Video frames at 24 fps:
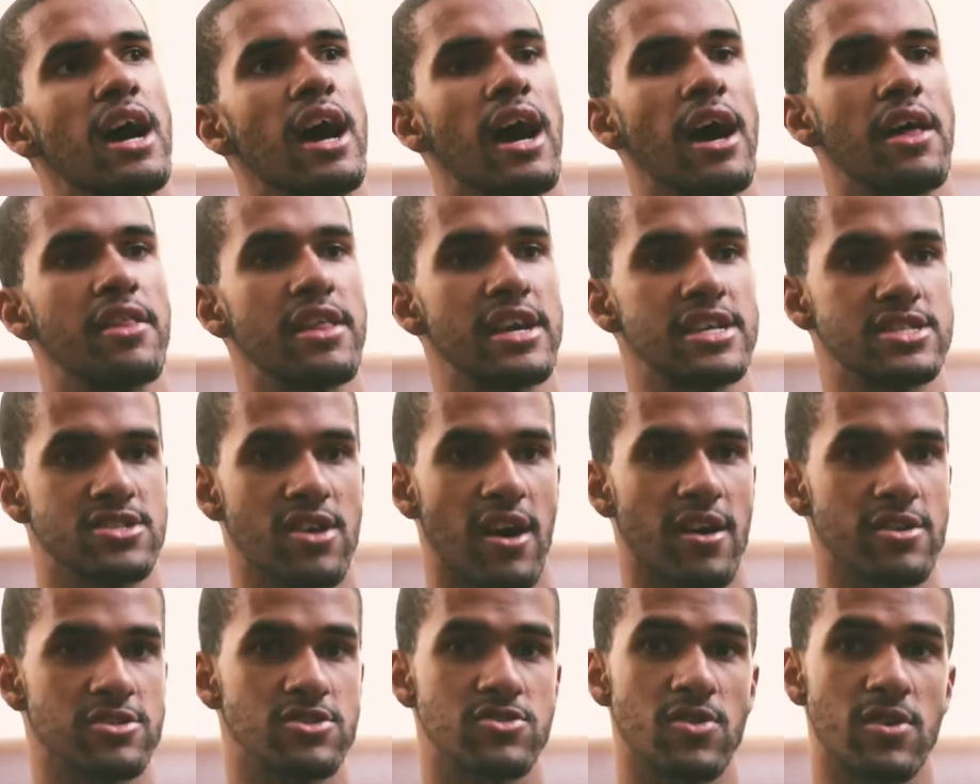Uh, they
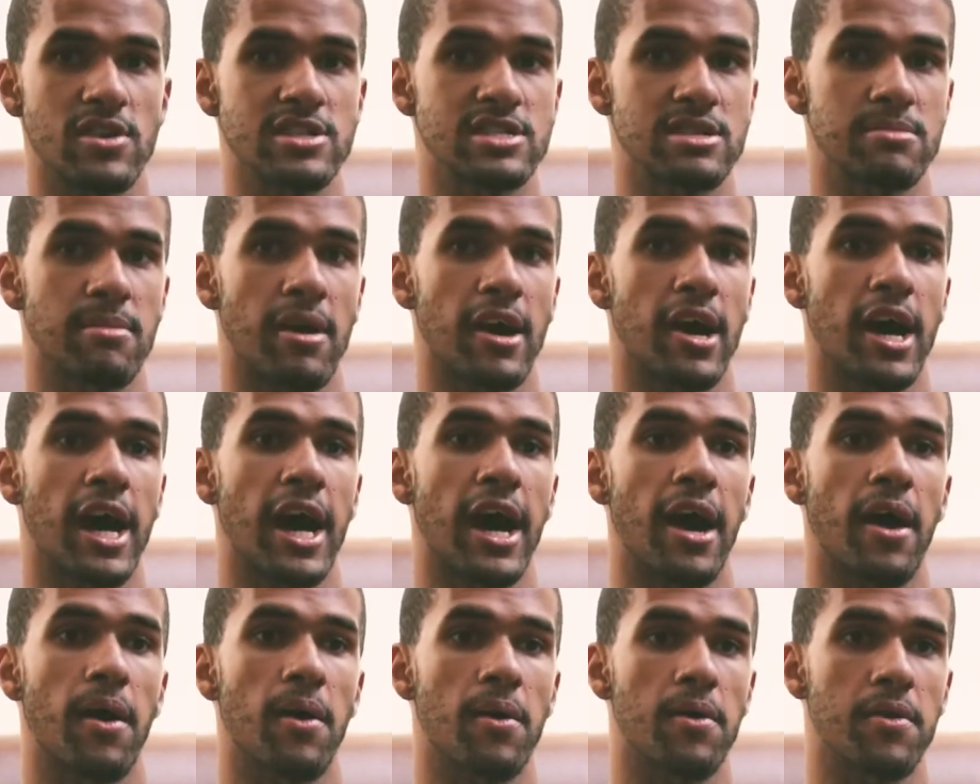talked to us about
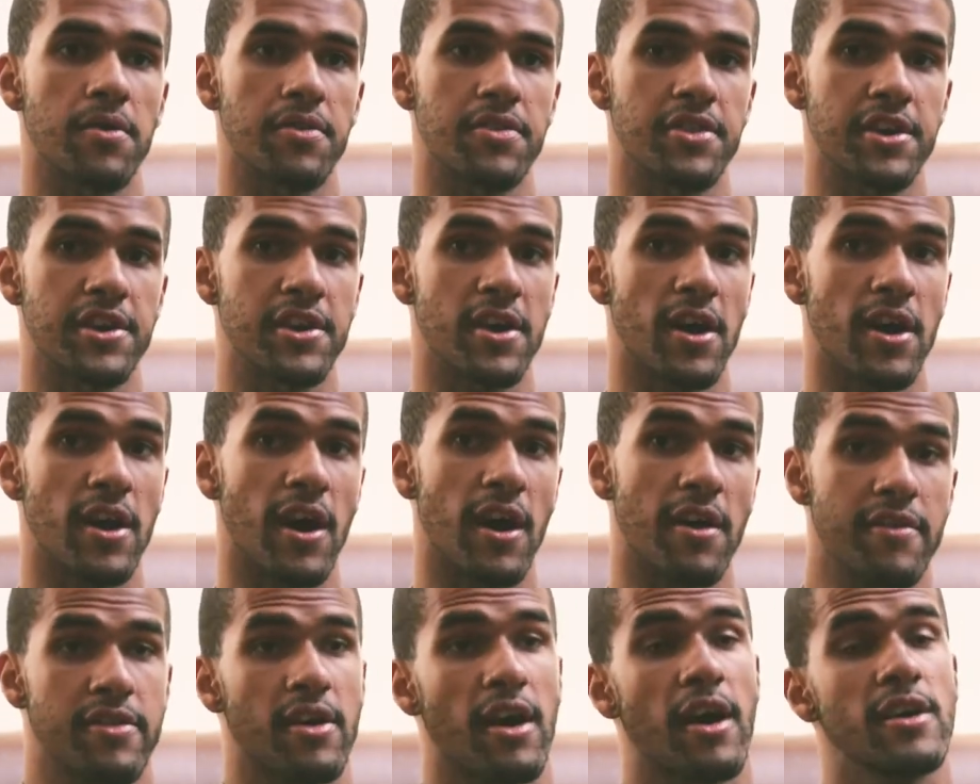how their
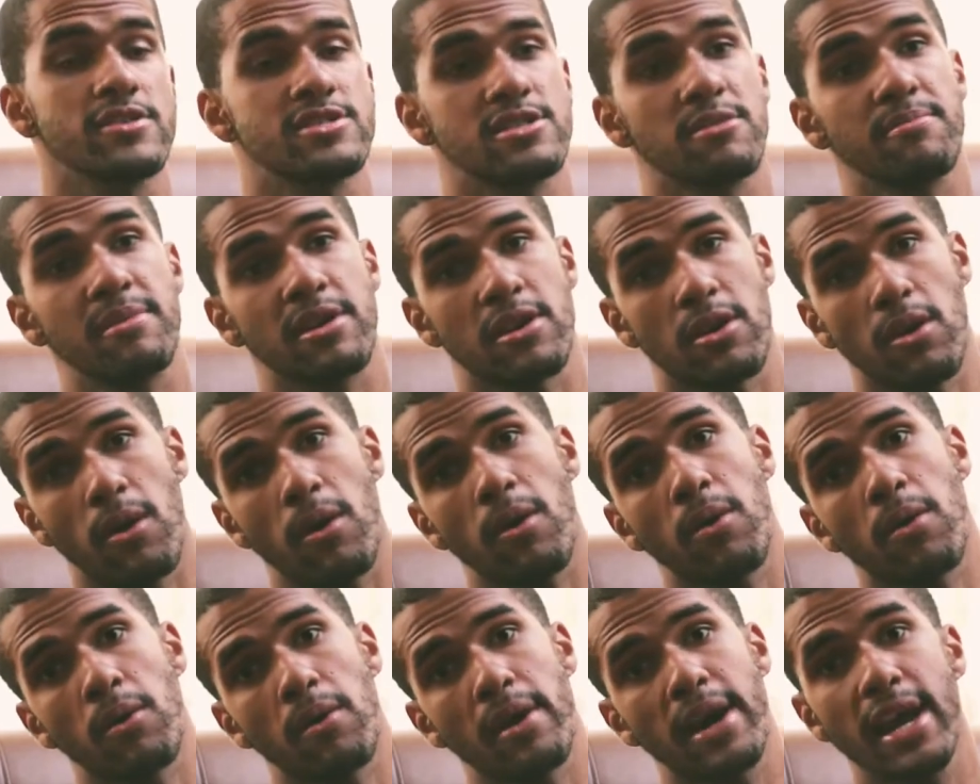uh, the ultimate
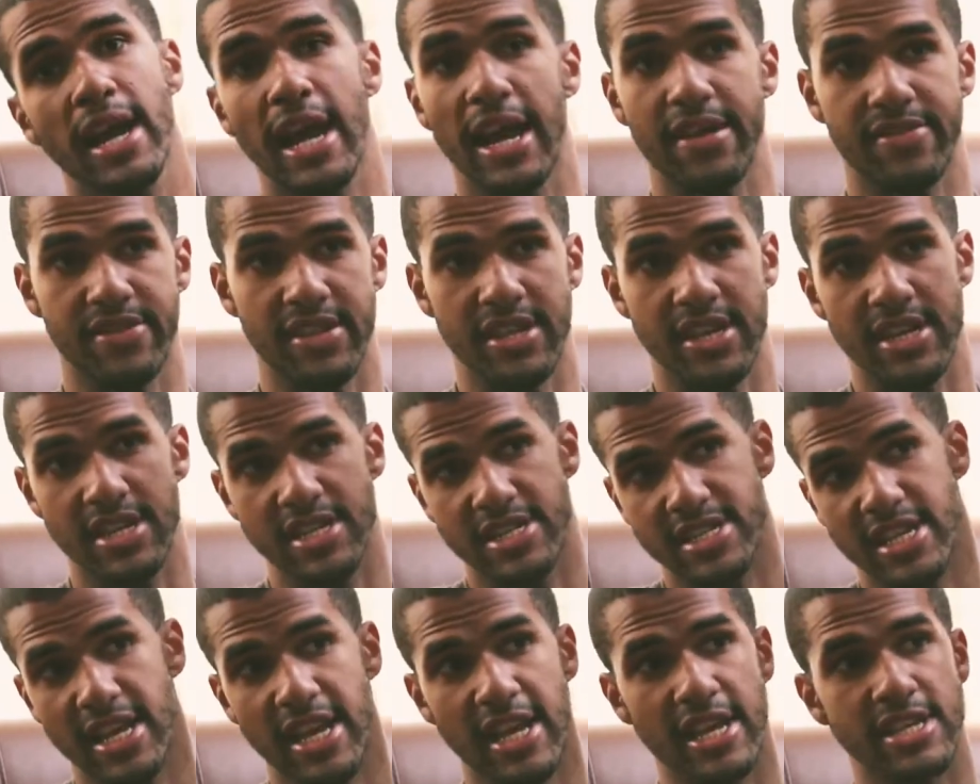goal at the end of
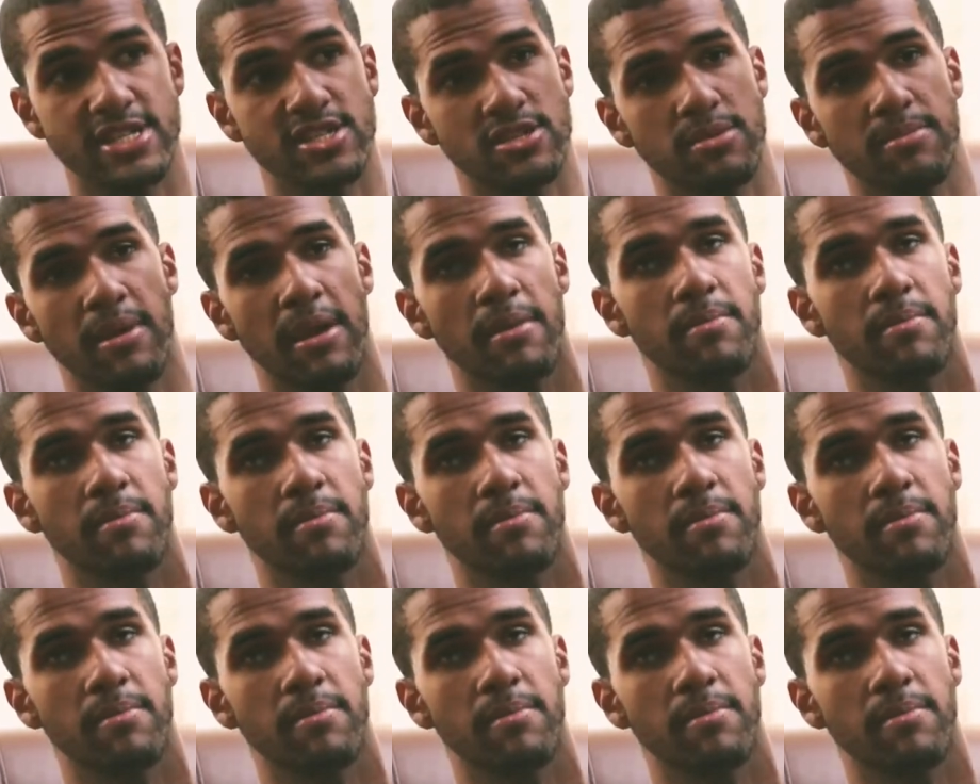the day is to be